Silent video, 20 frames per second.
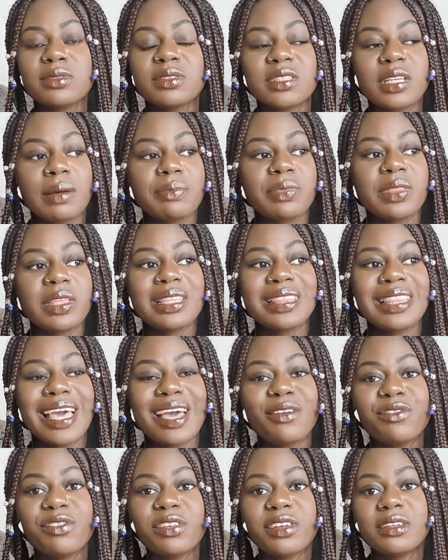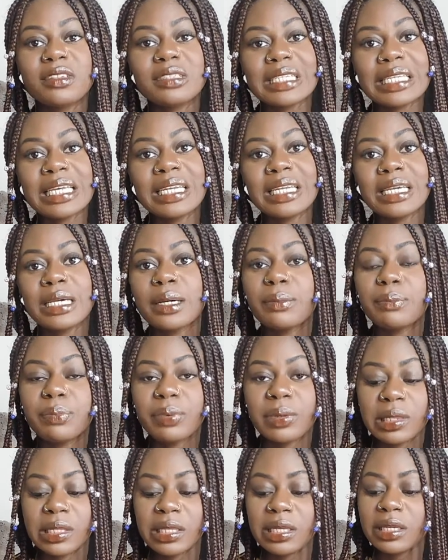something that feels
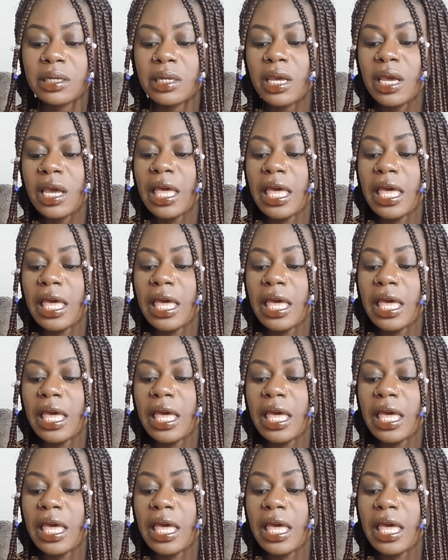incomplete,